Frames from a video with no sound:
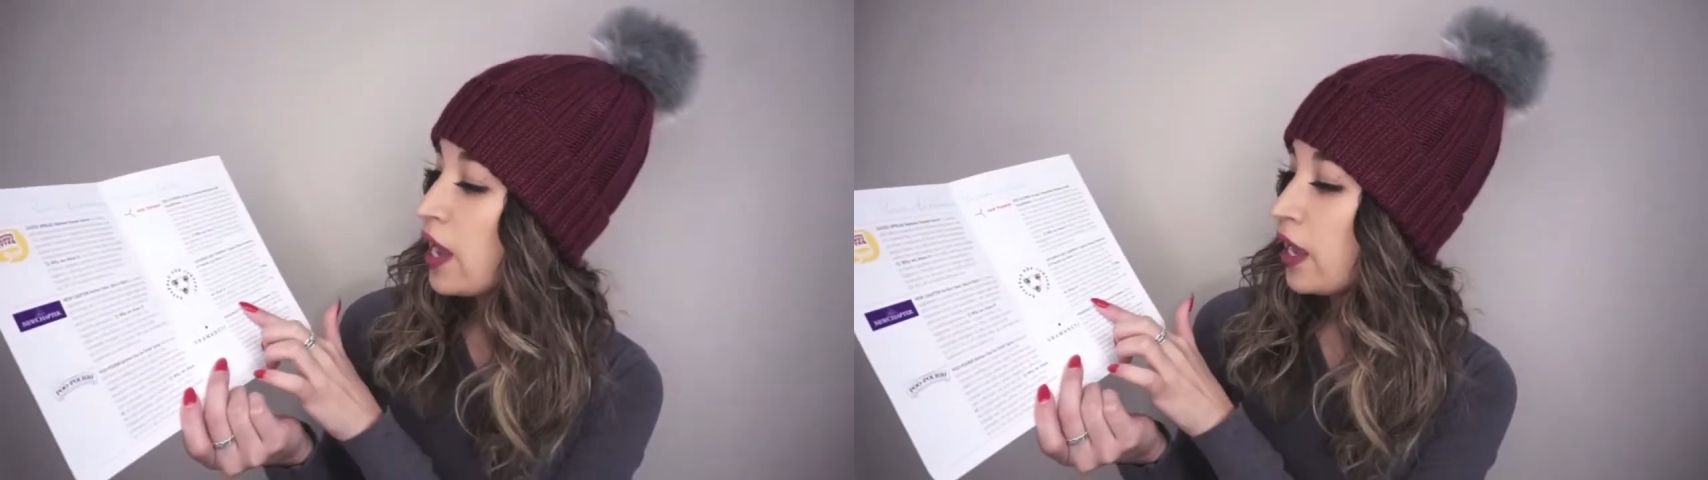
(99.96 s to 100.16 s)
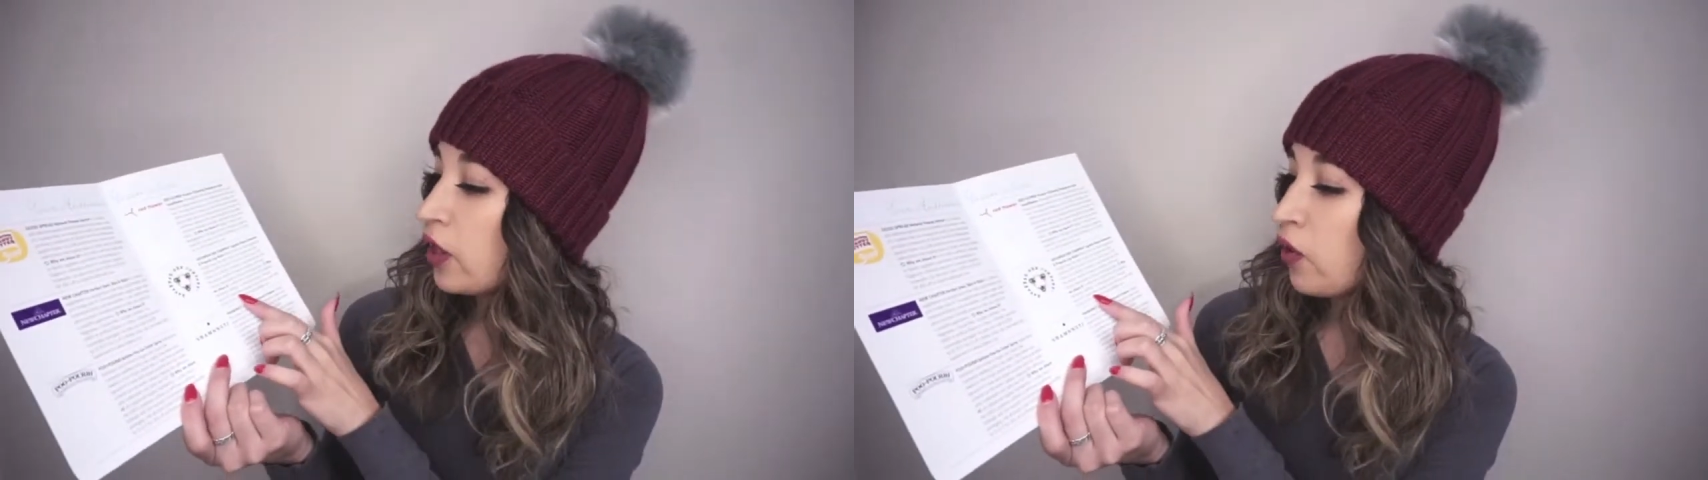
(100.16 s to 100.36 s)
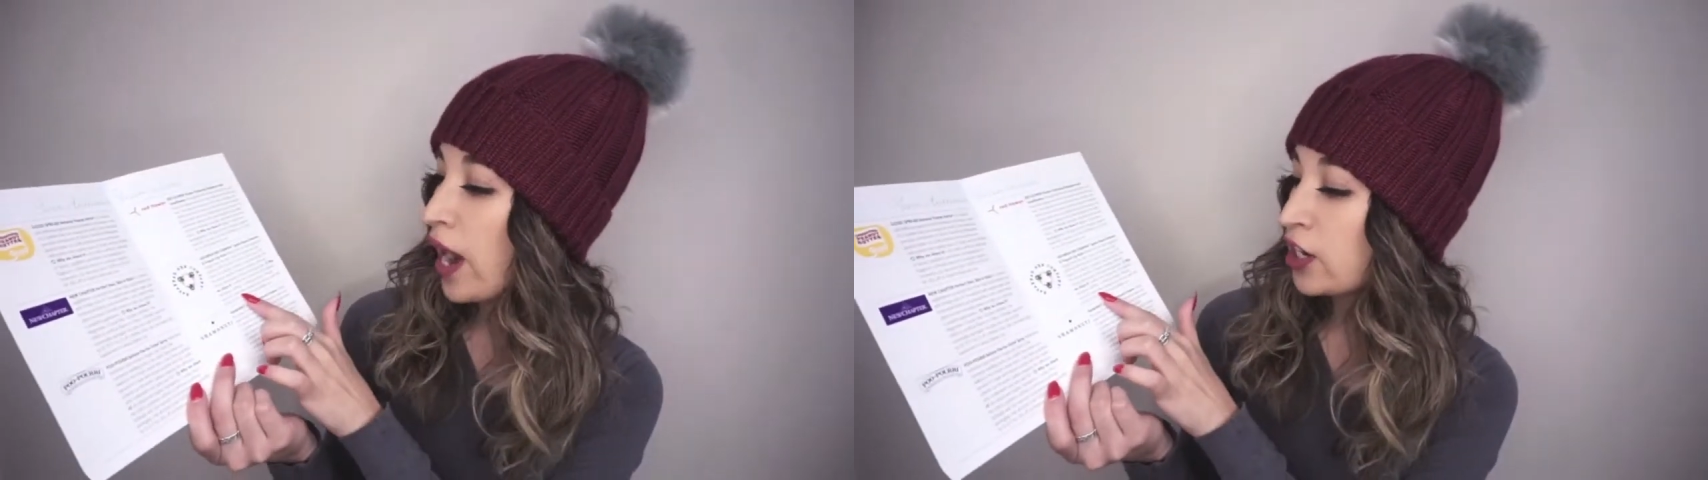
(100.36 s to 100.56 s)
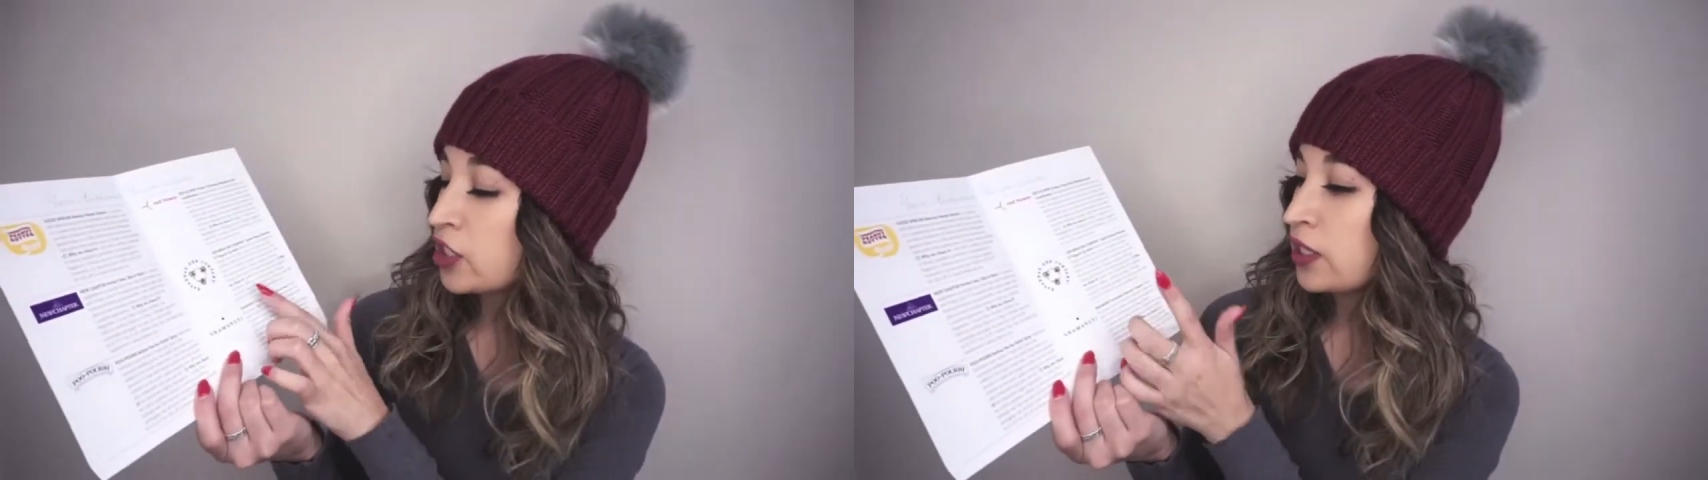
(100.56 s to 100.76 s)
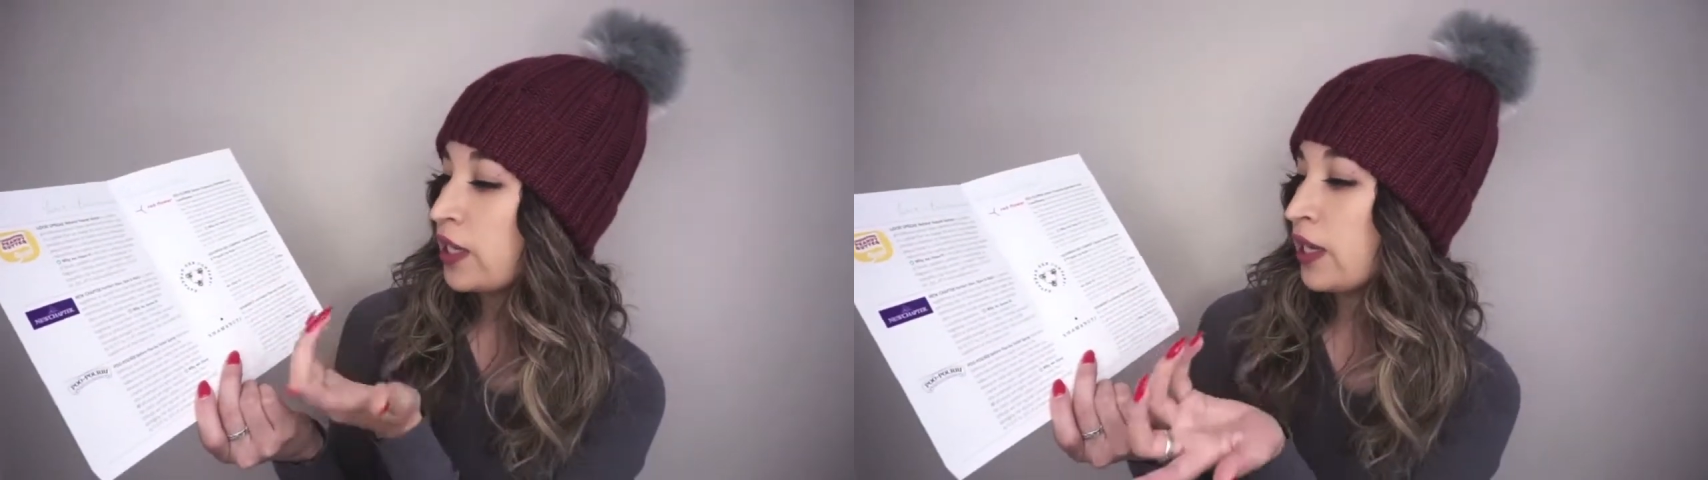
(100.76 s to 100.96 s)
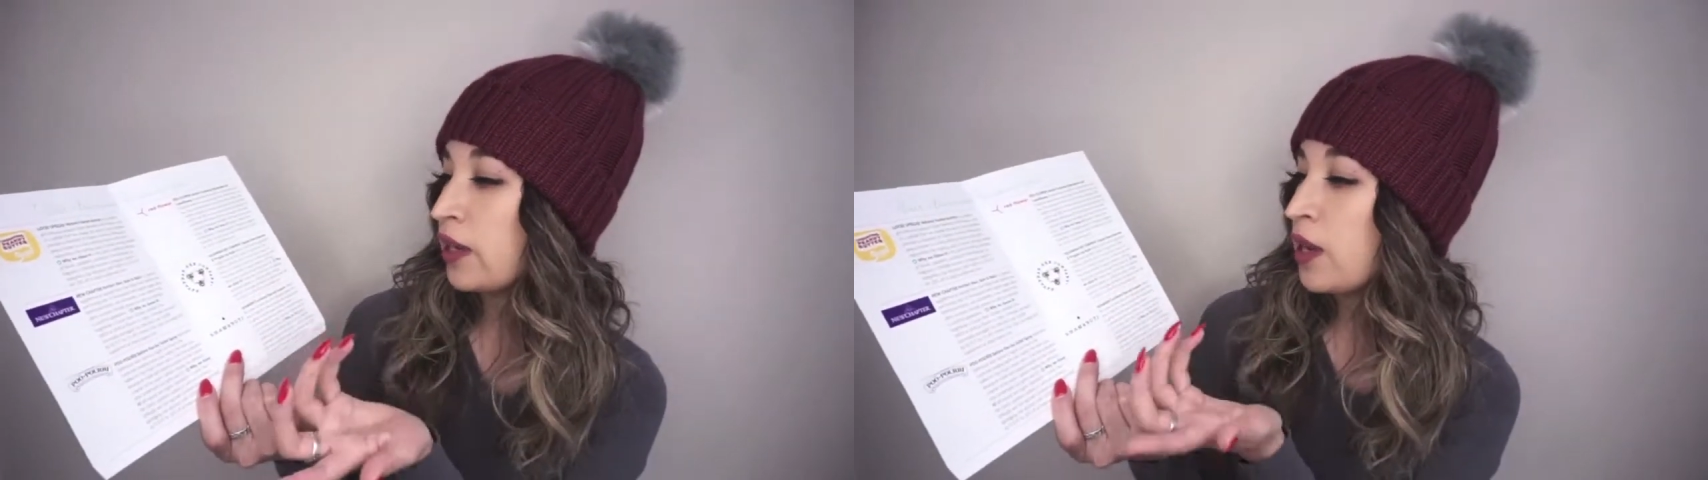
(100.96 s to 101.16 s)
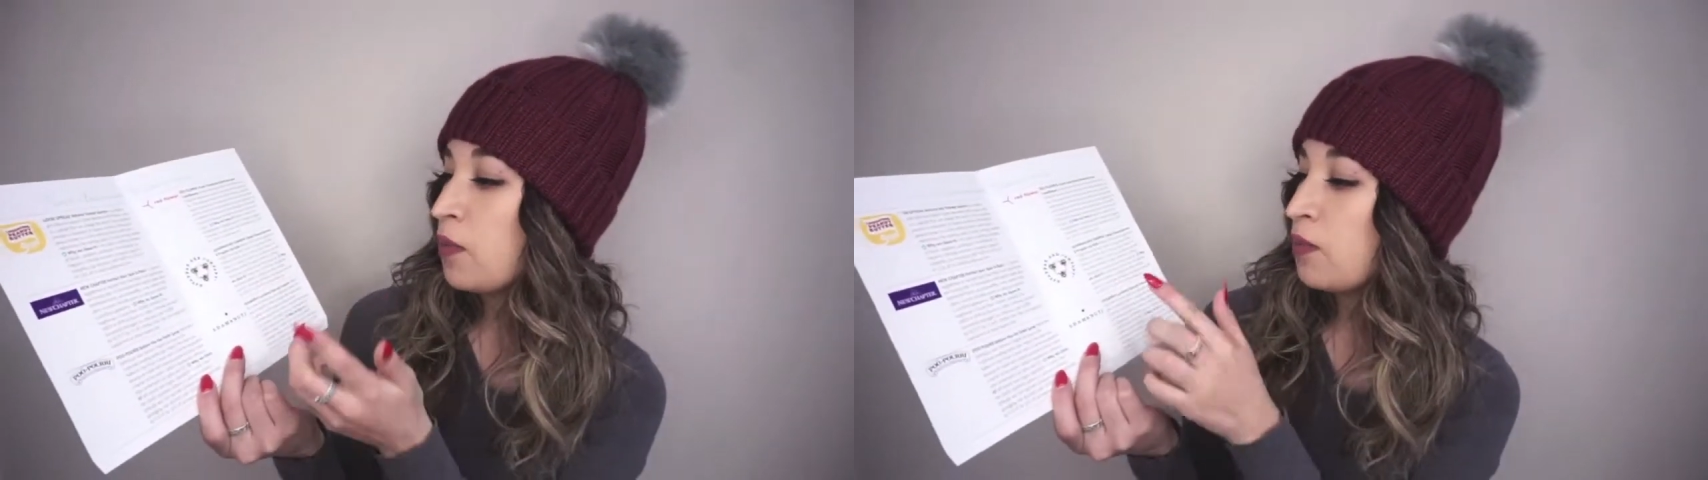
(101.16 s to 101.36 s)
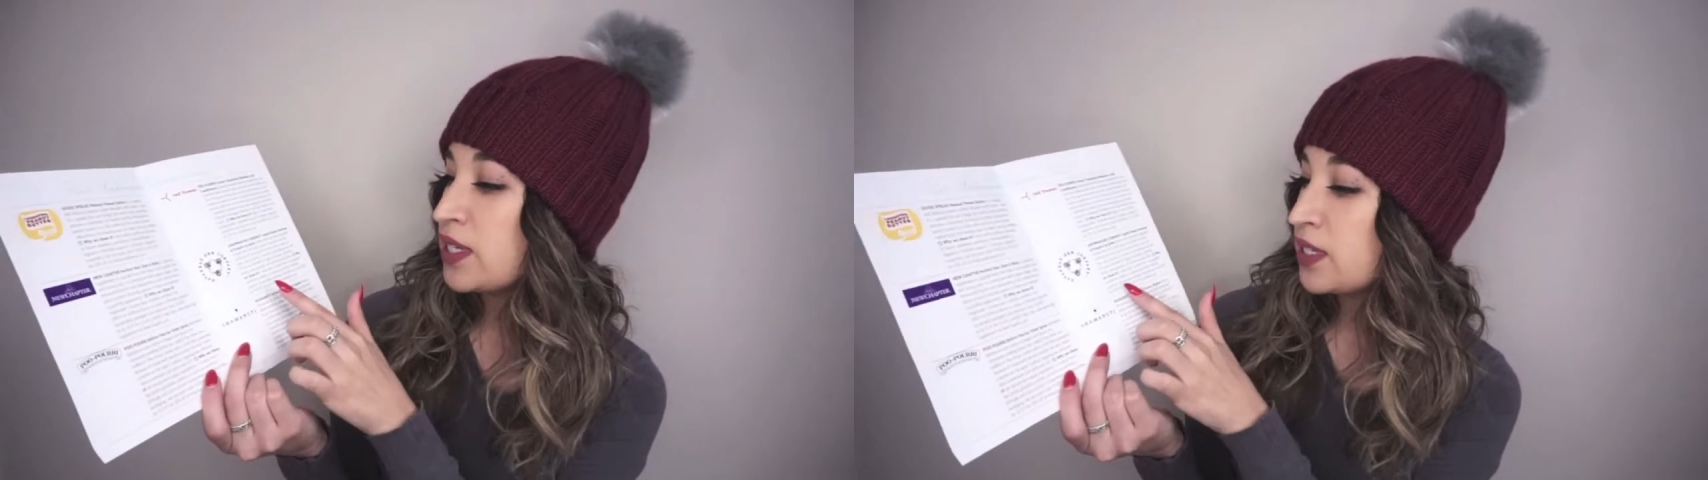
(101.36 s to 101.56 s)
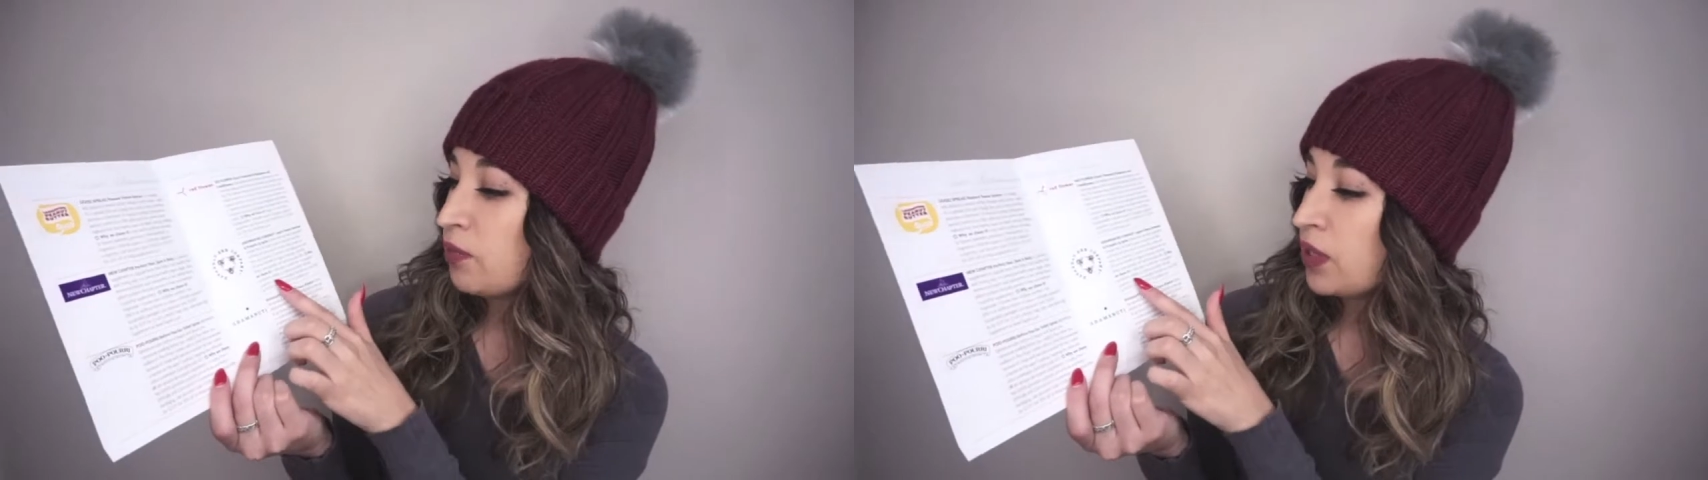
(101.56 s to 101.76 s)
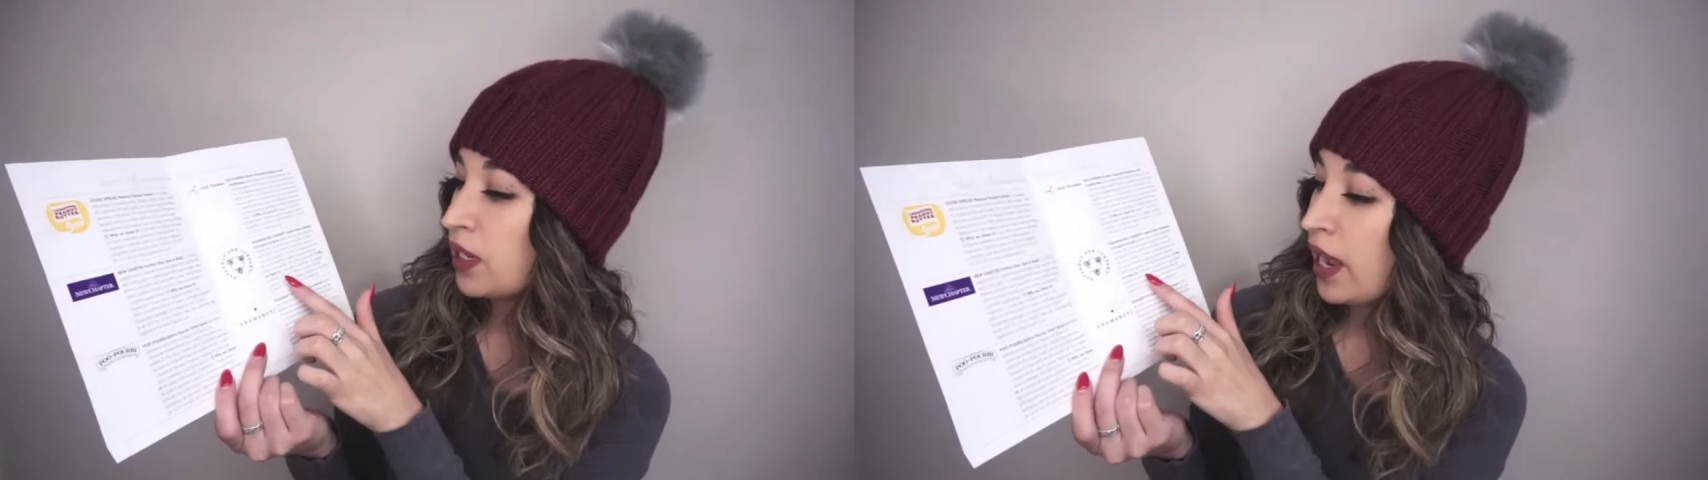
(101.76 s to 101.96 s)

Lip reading: it'll actually be something